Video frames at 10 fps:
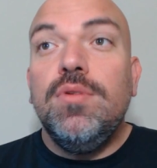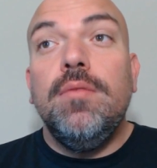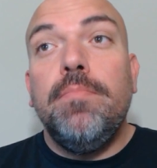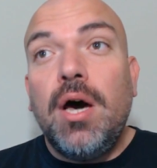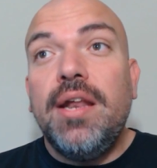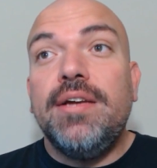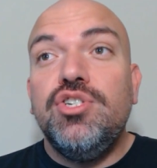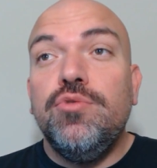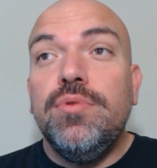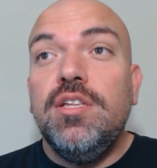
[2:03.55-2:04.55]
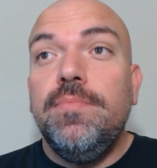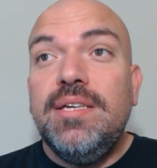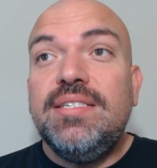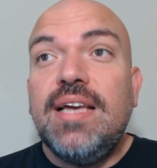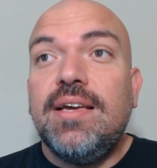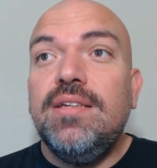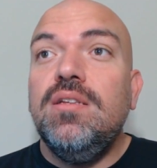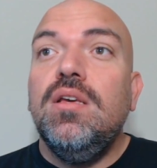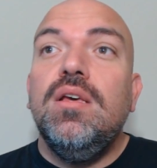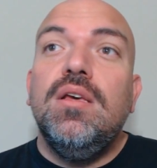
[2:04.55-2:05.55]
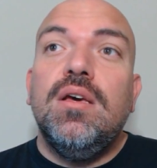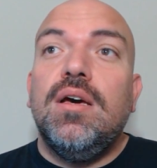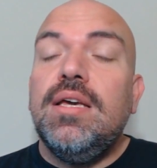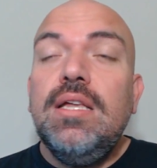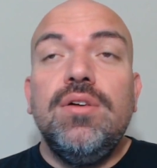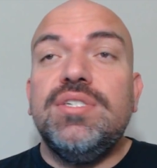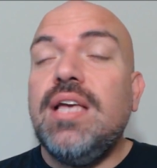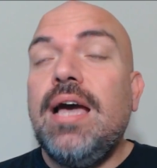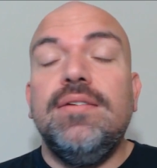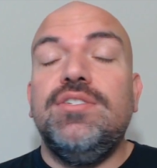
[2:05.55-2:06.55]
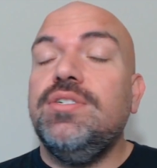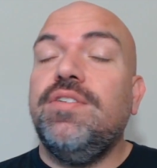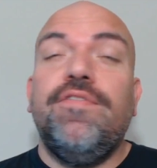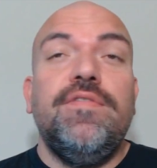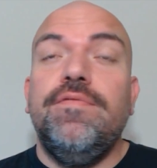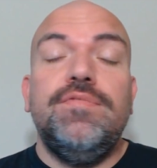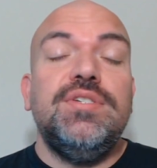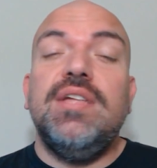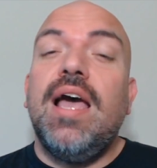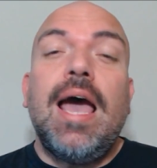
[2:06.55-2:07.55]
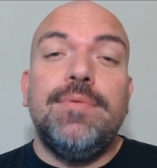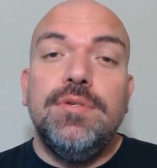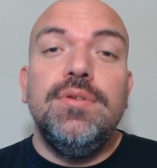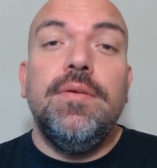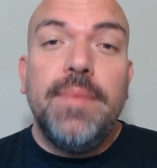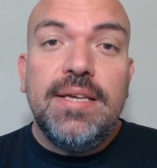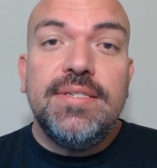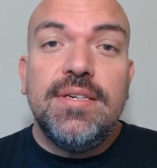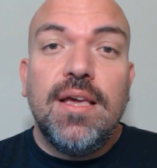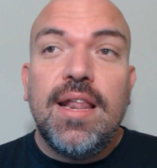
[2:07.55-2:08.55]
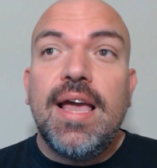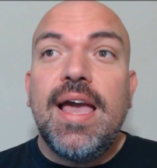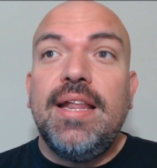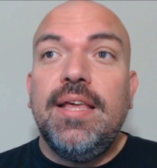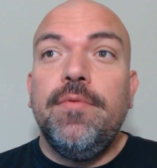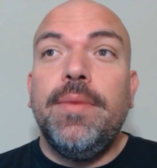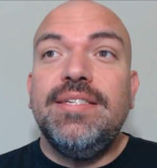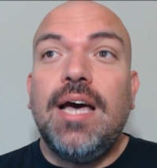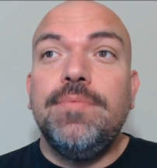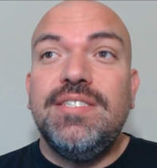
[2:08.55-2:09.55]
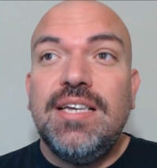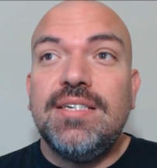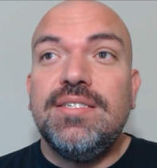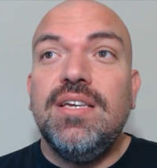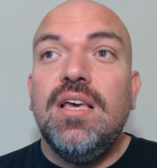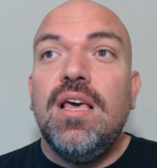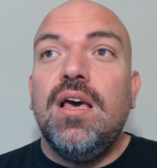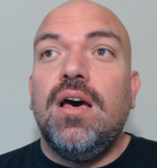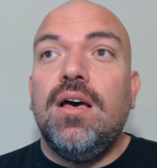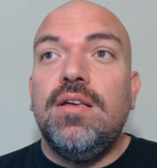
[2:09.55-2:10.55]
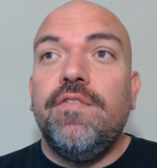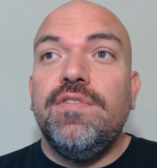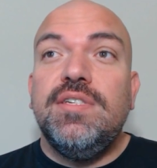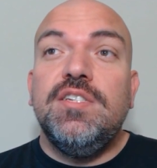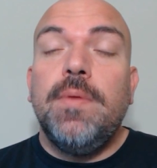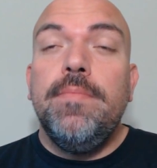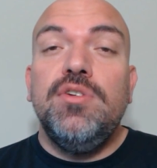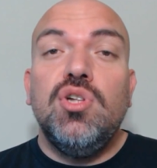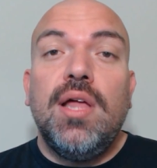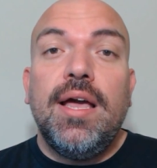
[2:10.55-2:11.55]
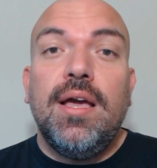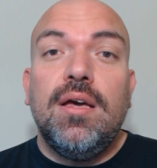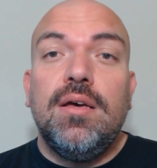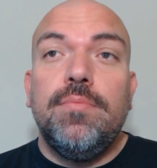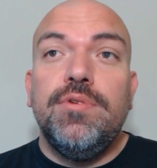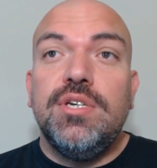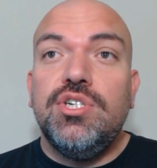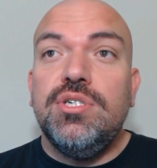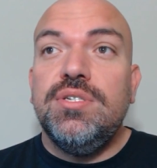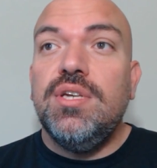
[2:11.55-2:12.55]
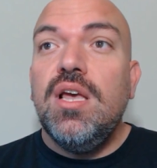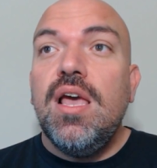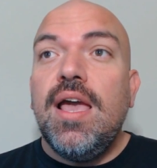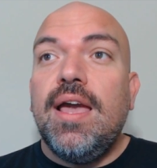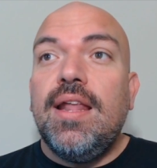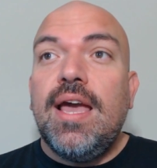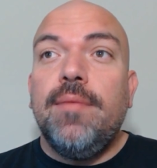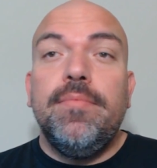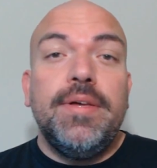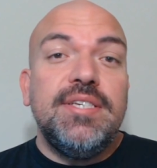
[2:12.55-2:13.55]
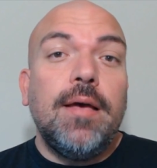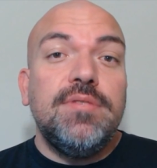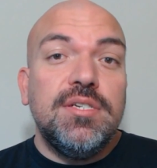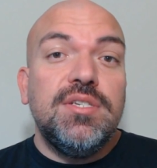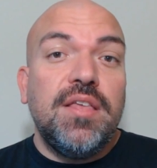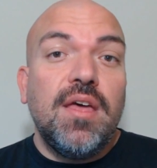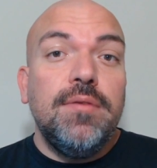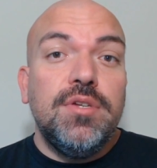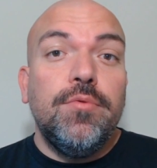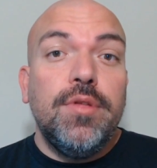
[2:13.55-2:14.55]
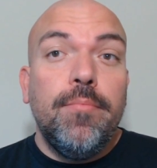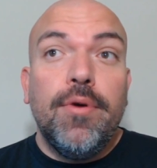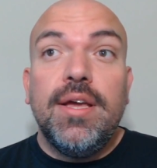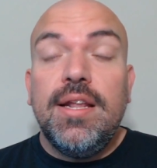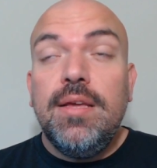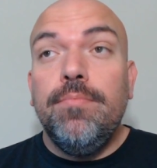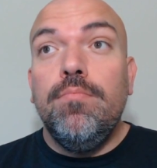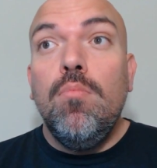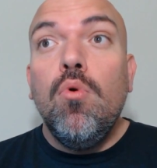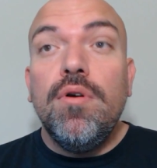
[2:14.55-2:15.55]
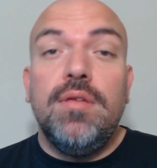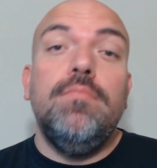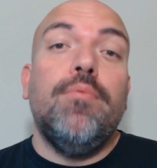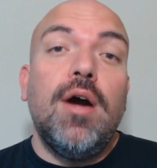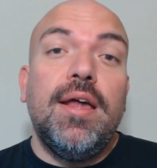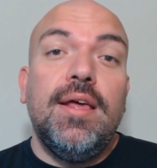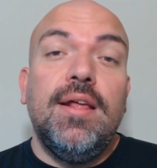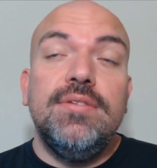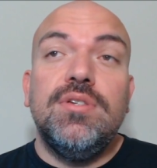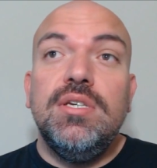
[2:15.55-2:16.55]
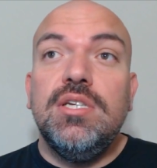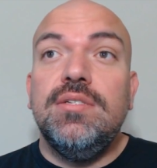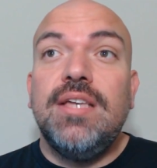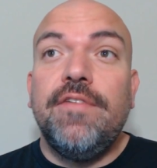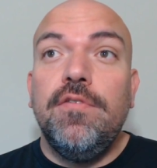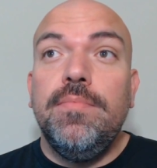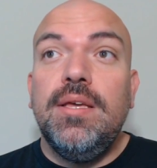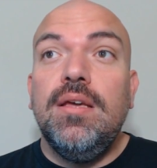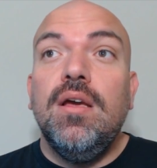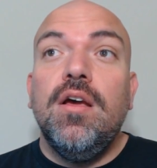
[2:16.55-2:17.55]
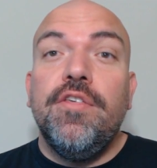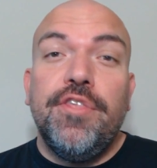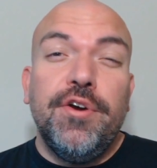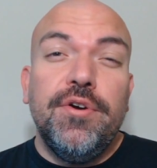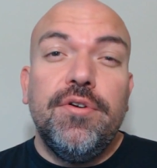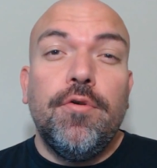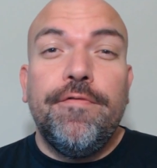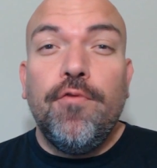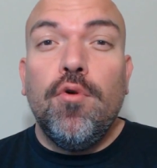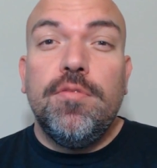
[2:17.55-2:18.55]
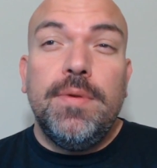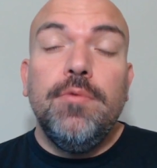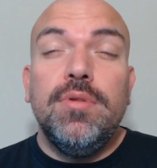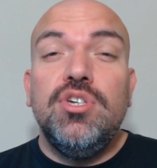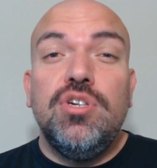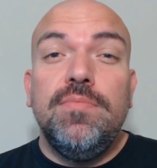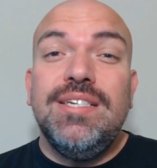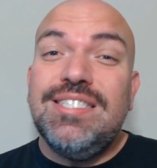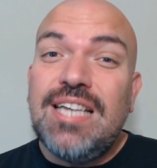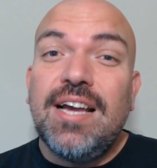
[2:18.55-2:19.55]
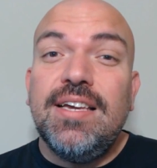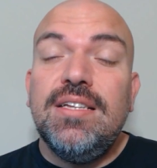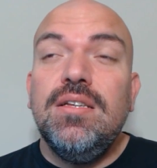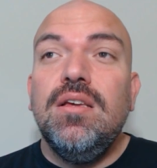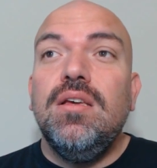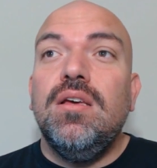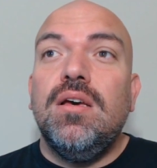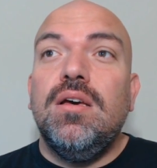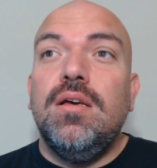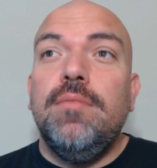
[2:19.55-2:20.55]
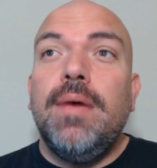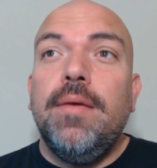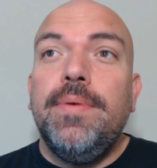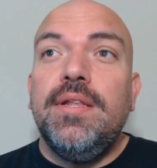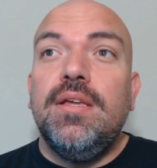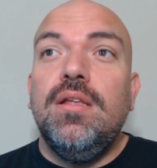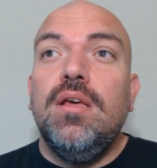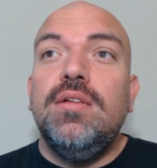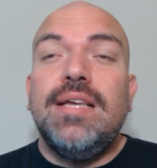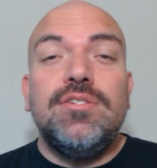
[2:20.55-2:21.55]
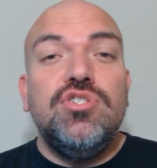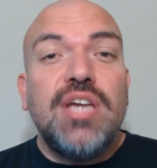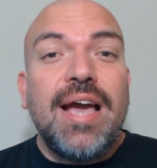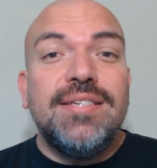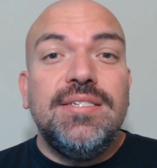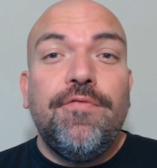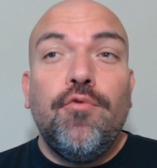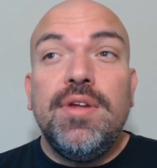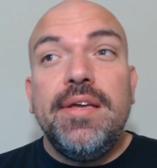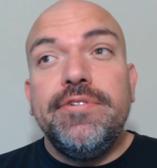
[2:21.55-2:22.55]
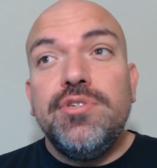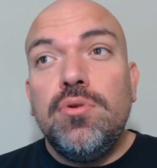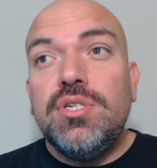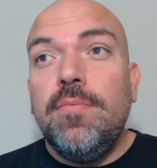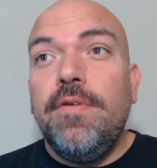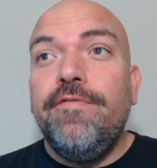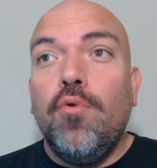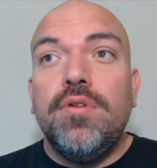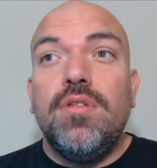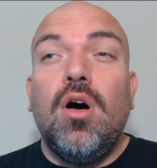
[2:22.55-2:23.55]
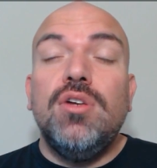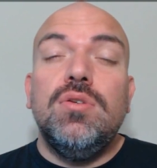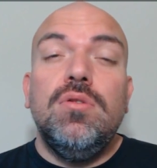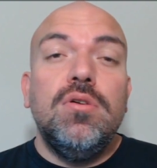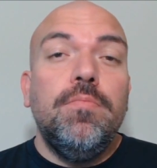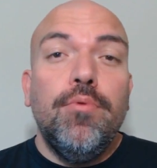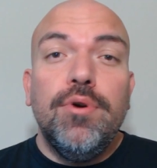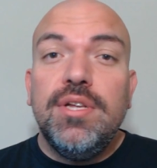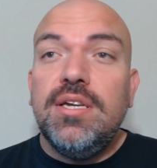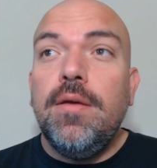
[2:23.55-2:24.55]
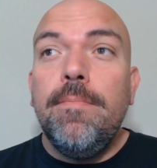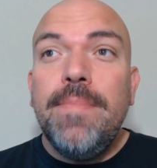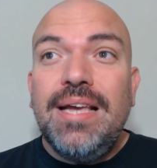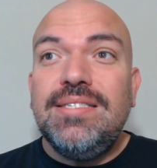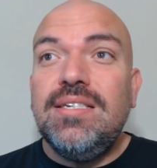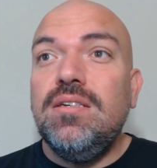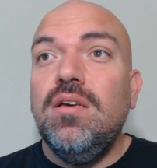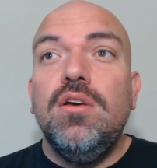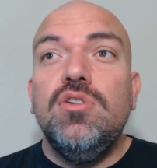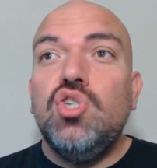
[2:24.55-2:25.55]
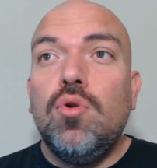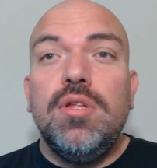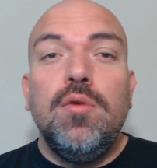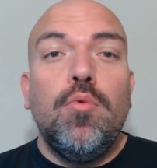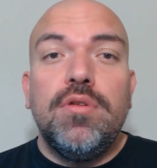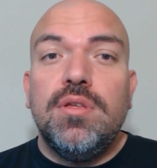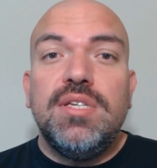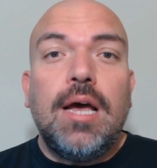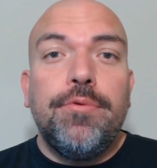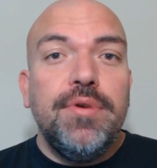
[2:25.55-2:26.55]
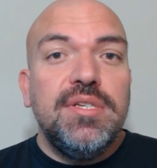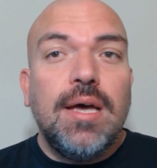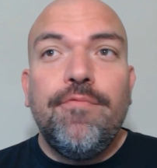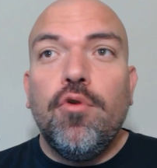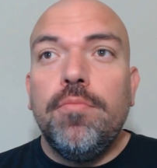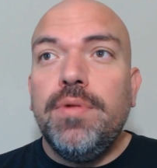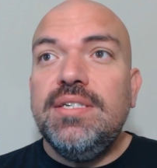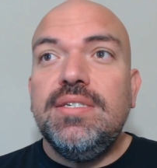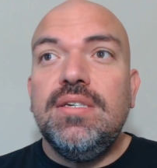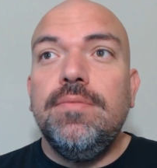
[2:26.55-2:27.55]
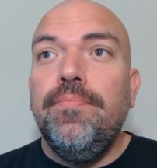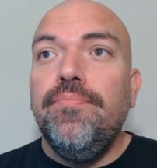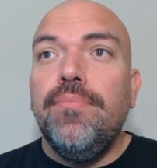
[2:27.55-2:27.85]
William Bonac should really be second. He looks just absolutely amazing. And I had him in my top six since my mid-July predictions. And I had him in my top six because I thought he was going to really bring it. And he more than brought it. And so he's going to definitely be third or fourth, but he really should be second, in my opinion. Dexter Jackson, 48 years old, is going to be fourth. Also looked brilliant, amazing, totally worth a top three, top four placing.